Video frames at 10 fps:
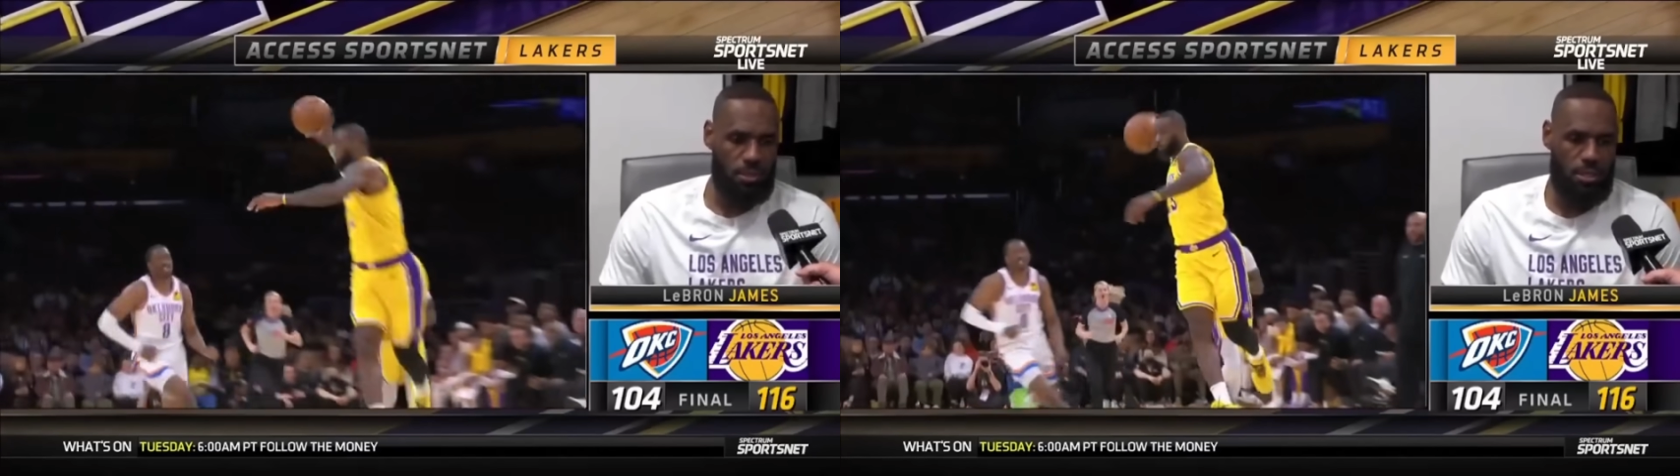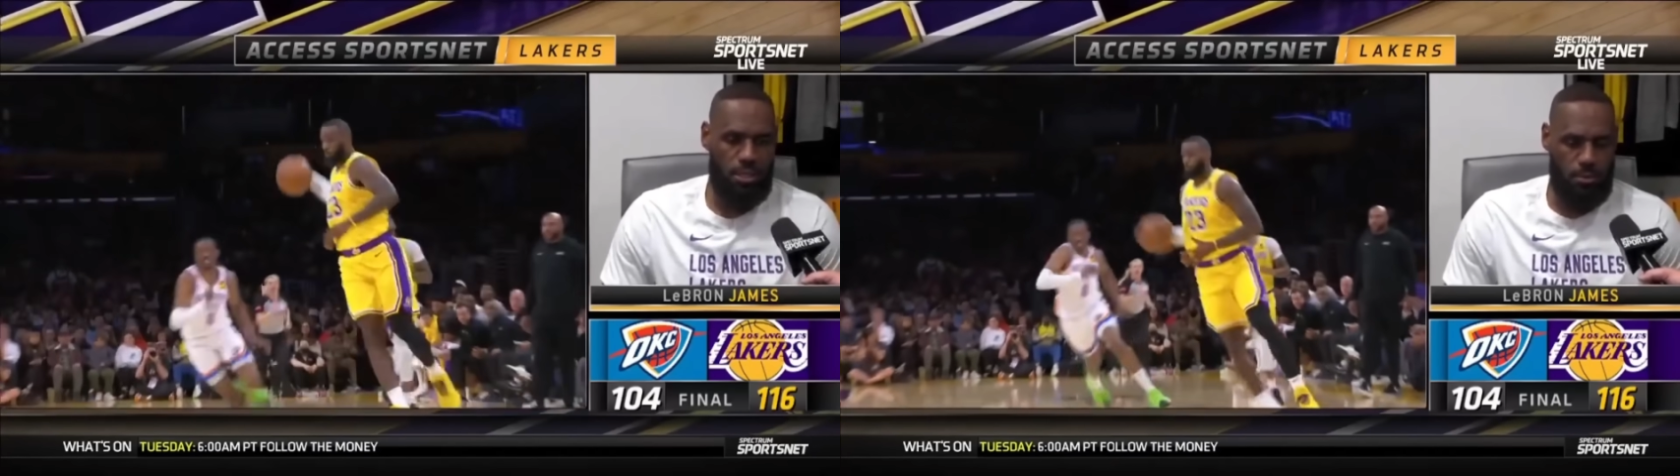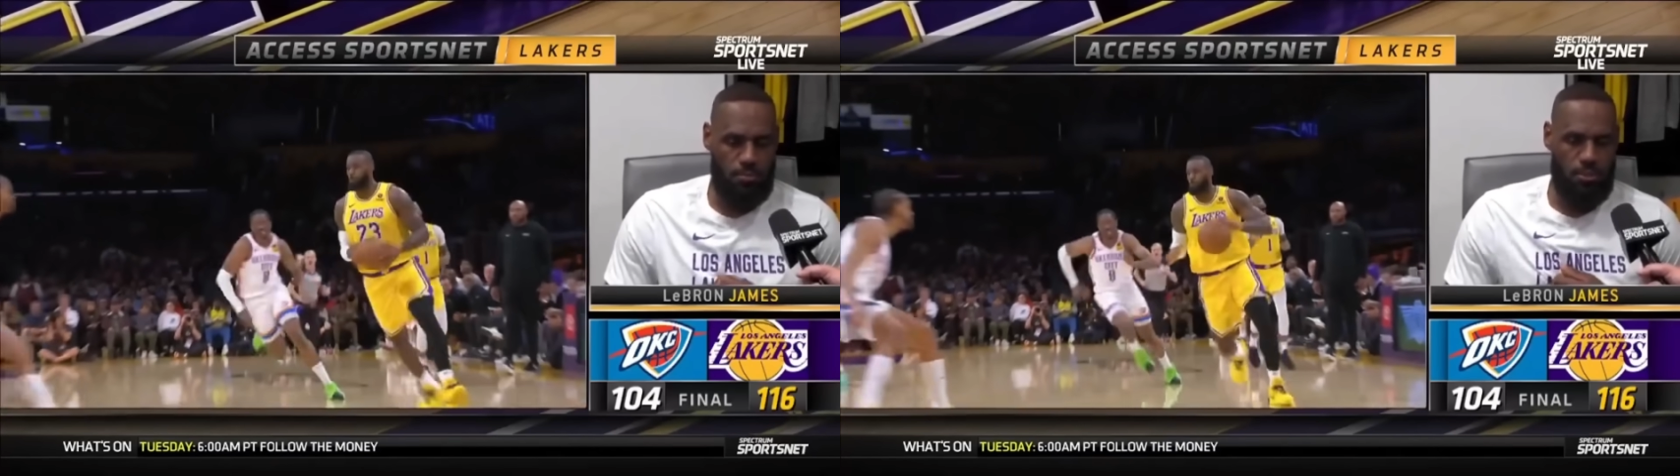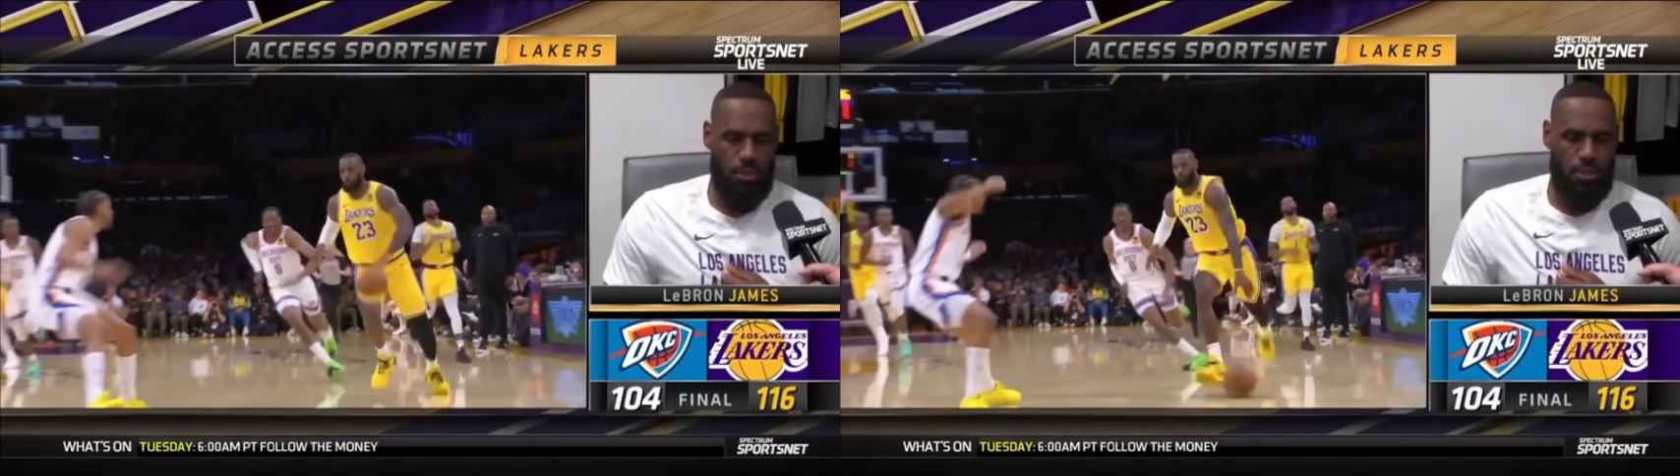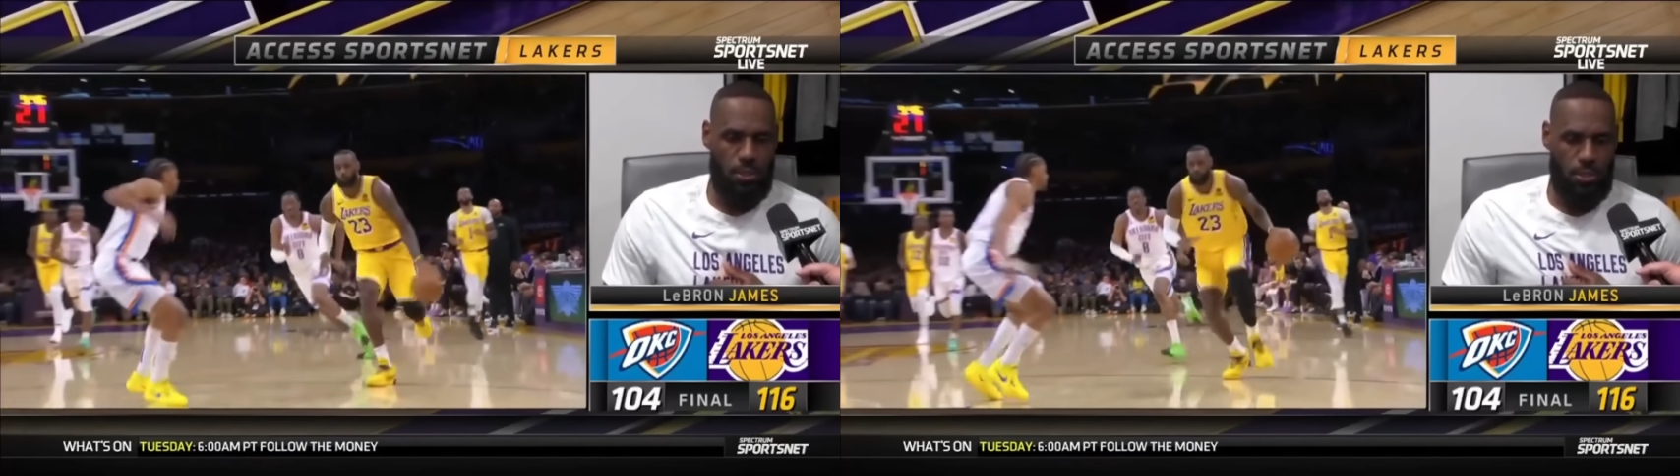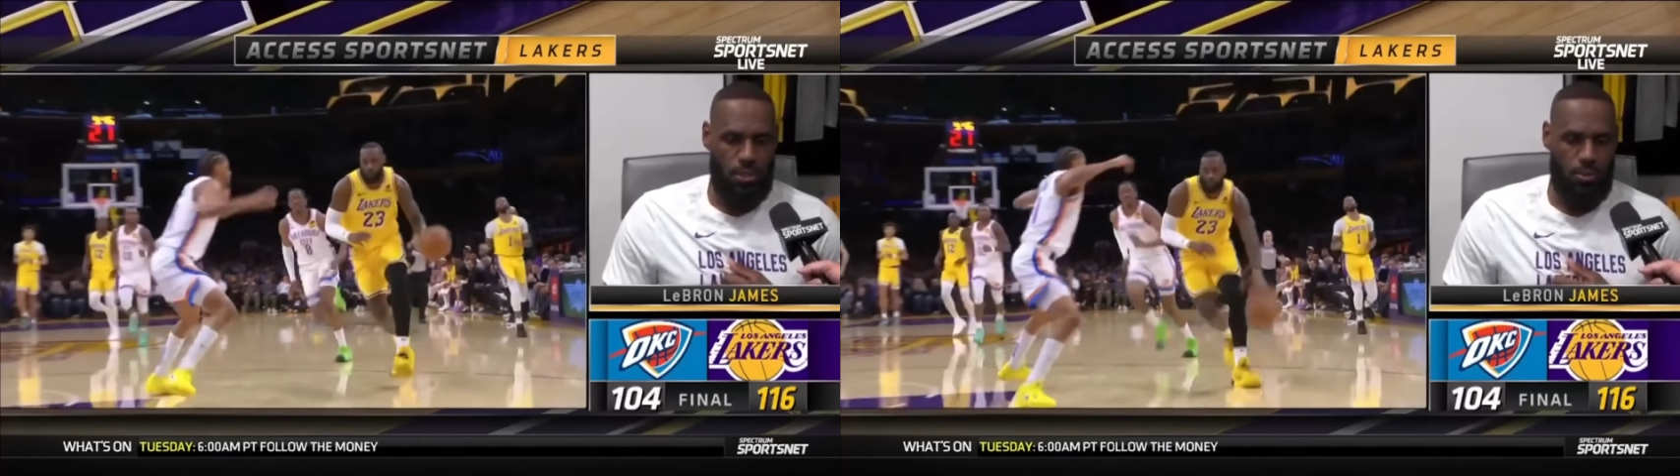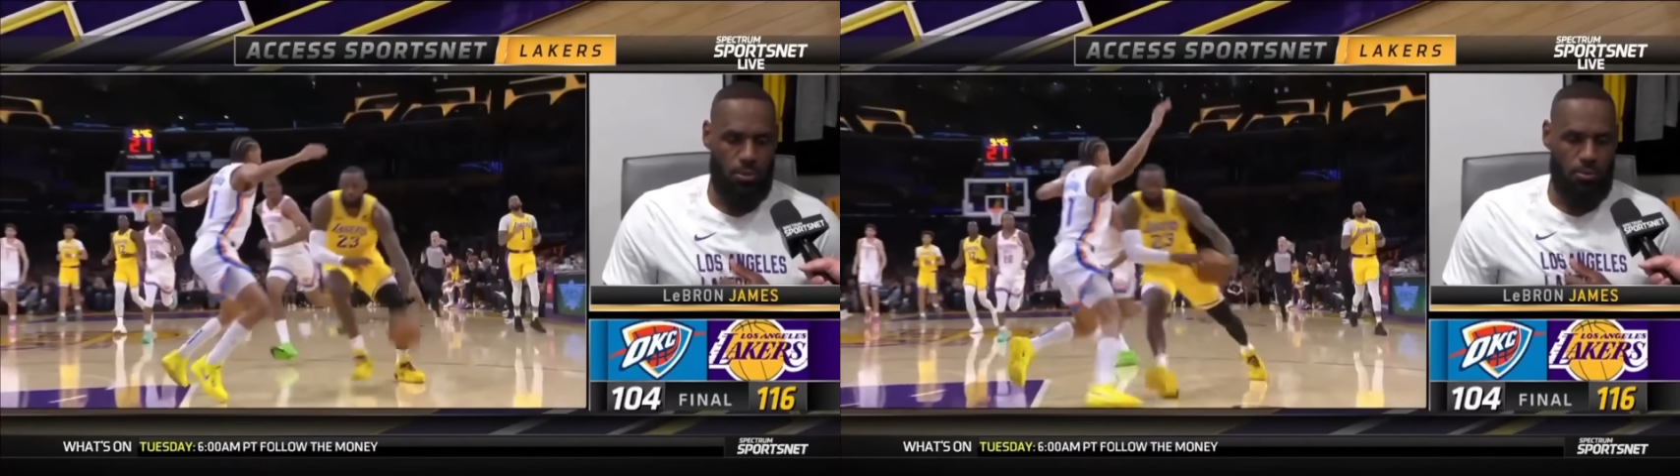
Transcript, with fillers: Um, You know, we,